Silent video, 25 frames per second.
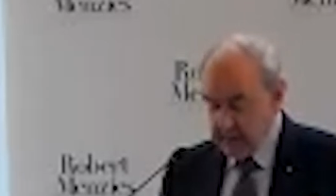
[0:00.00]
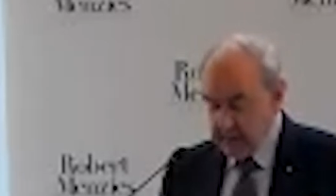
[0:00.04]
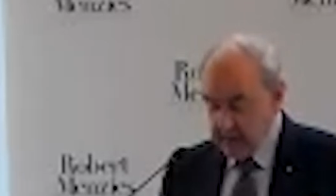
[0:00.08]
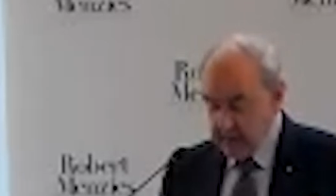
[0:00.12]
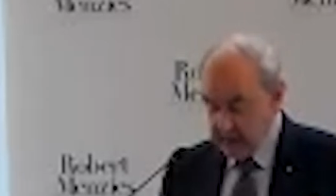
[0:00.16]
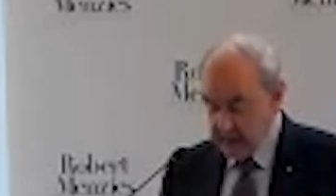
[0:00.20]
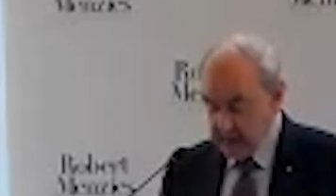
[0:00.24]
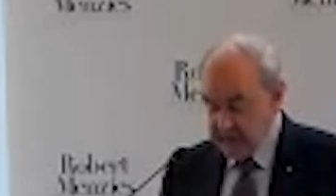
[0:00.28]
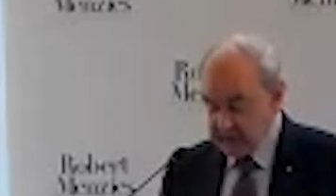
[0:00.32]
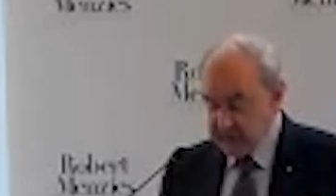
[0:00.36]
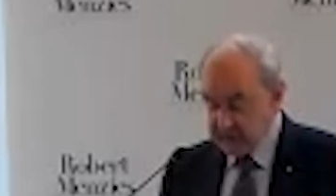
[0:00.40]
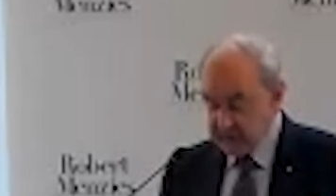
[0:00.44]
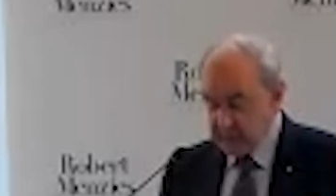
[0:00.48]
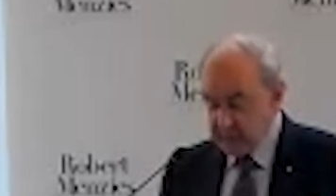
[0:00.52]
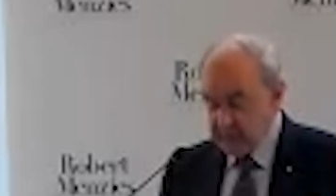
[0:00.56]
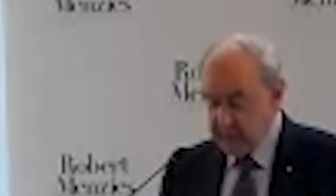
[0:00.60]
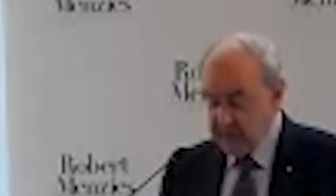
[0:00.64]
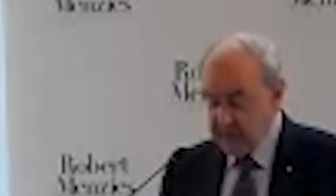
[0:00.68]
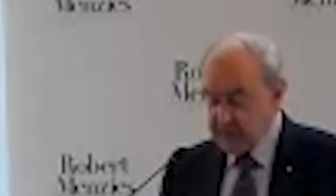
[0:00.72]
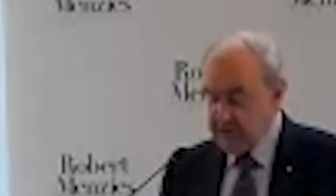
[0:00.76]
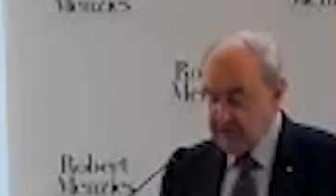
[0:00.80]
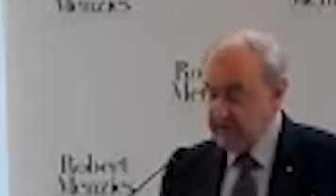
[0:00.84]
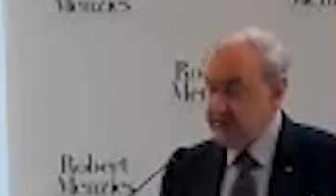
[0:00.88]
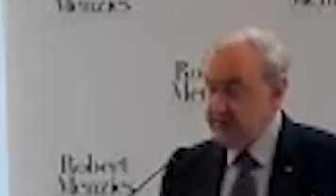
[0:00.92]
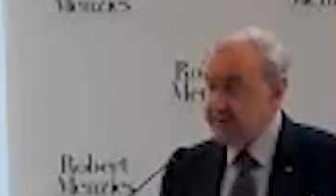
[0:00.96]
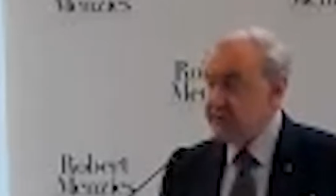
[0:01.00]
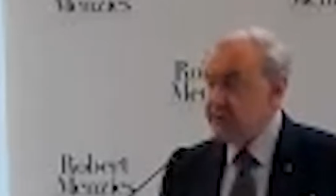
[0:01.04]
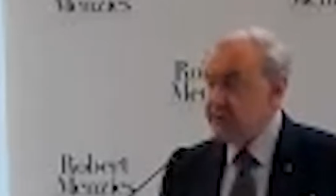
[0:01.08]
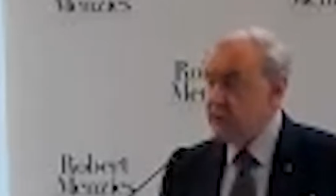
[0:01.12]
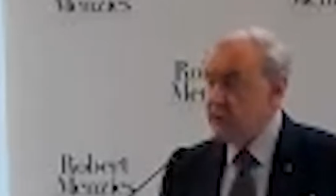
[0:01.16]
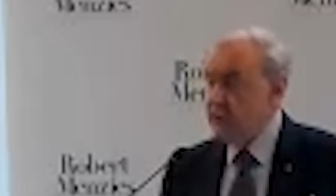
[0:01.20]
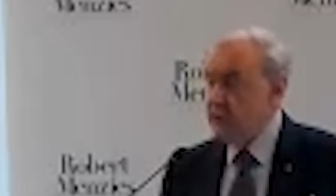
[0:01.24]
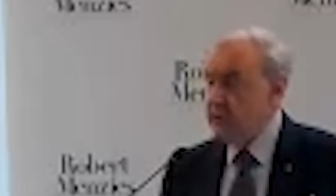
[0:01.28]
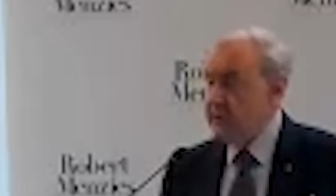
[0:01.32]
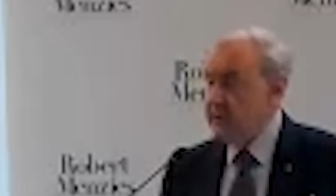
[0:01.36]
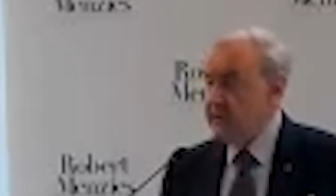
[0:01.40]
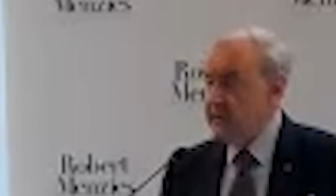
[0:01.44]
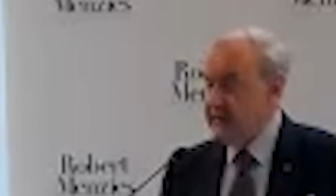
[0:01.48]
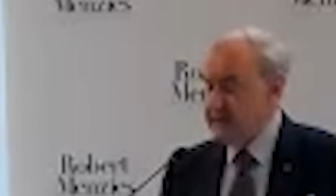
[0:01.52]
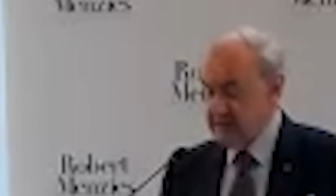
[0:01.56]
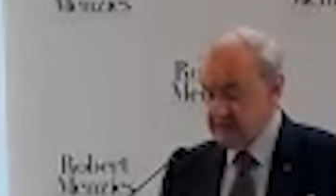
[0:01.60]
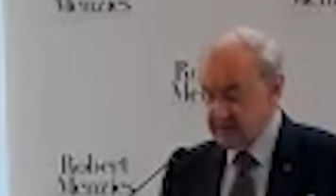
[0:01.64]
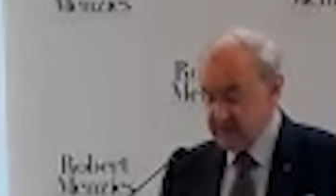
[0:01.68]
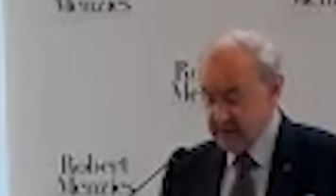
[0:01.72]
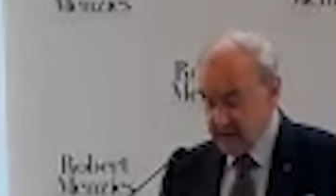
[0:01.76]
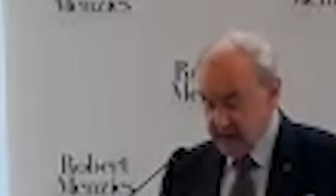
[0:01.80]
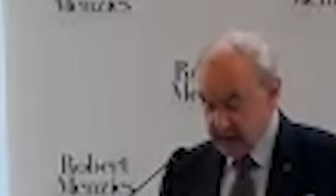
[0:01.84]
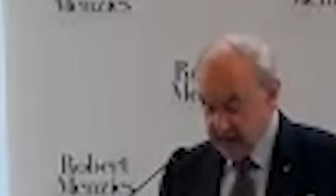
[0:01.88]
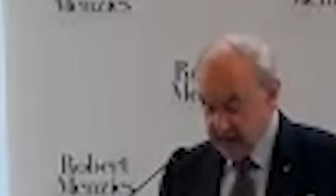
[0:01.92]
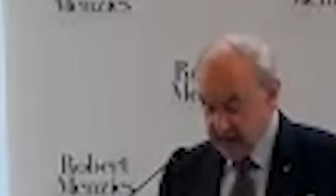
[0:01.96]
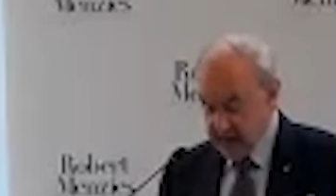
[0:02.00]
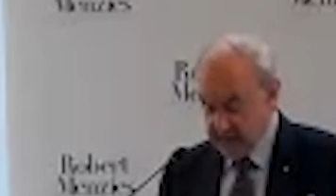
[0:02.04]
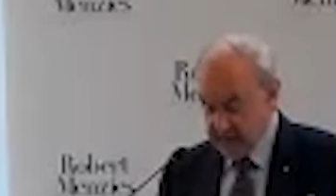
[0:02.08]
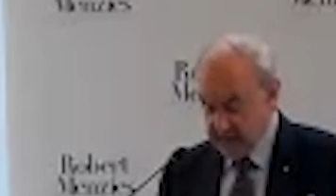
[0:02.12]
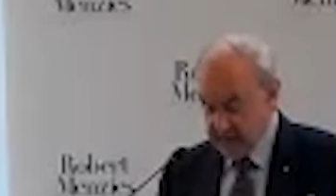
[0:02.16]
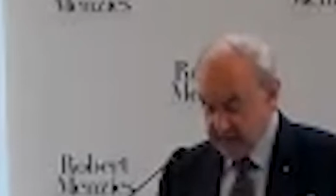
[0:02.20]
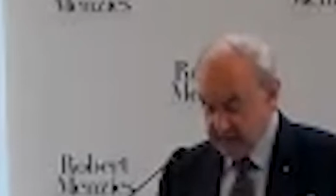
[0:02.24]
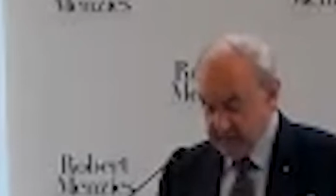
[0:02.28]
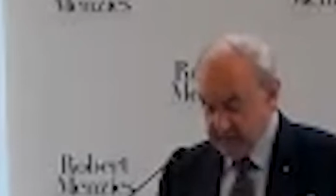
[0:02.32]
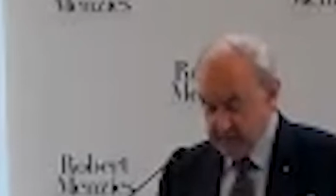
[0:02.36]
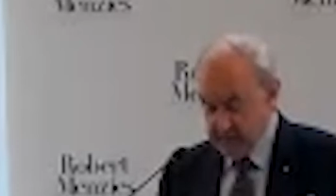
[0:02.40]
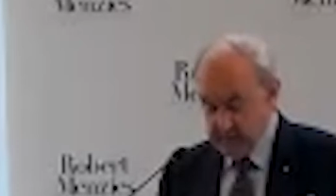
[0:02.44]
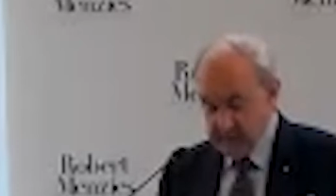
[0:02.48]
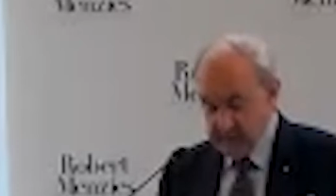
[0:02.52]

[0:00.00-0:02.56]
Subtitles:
each of which he saw as guided